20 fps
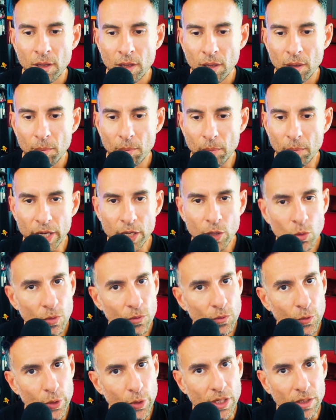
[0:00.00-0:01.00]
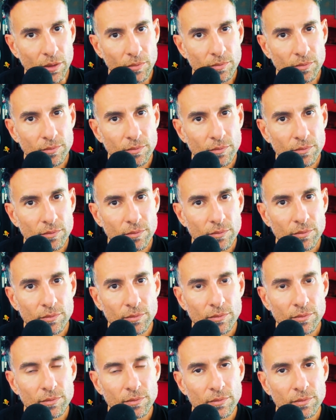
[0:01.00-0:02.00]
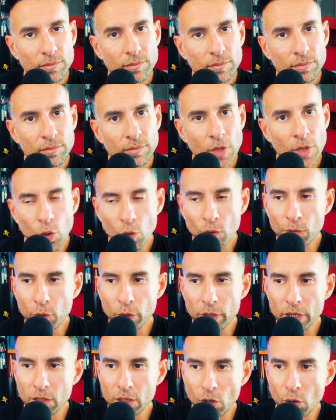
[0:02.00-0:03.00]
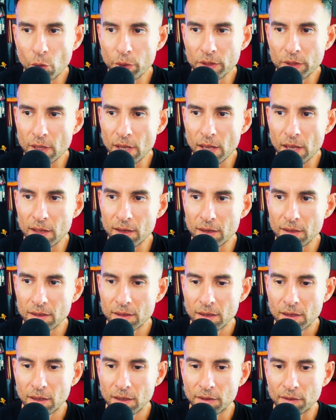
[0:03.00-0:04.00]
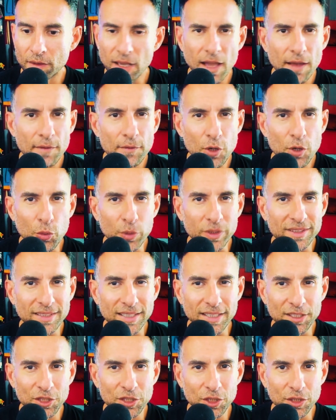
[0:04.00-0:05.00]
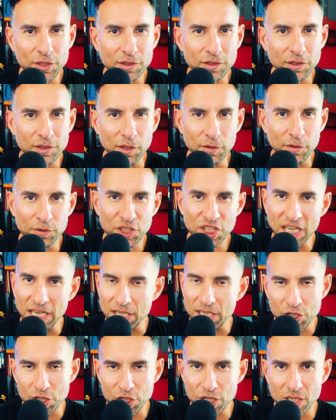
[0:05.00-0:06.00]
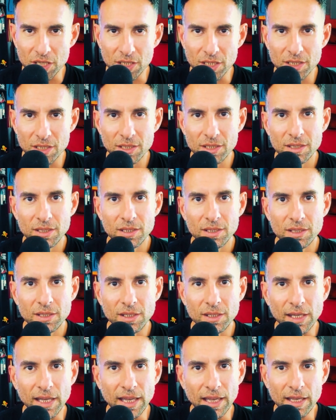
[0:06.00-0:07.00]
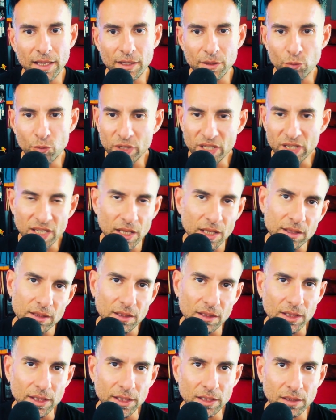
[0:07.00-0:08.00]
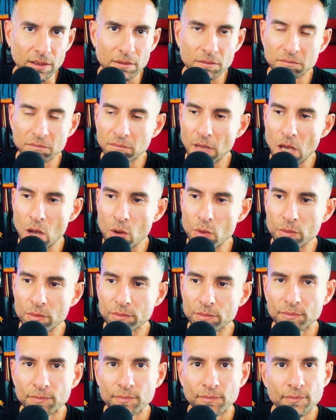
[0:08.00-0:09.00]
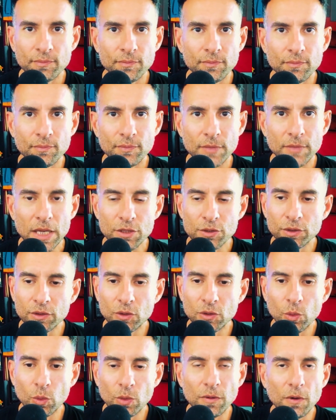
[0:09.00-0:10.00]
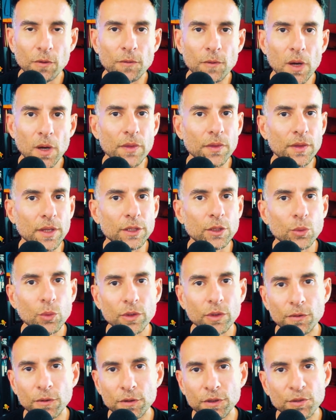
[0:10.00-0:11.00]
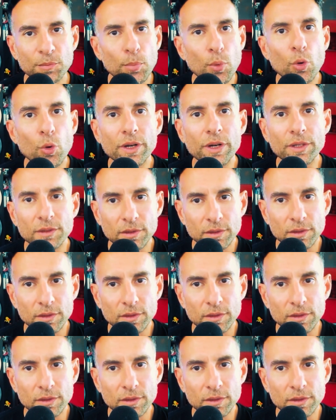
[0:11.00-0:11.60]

by hoovering. Hoovering, knowing that they have no intentions of changing and rekindling. No, they just do it for fun. They do it for sport.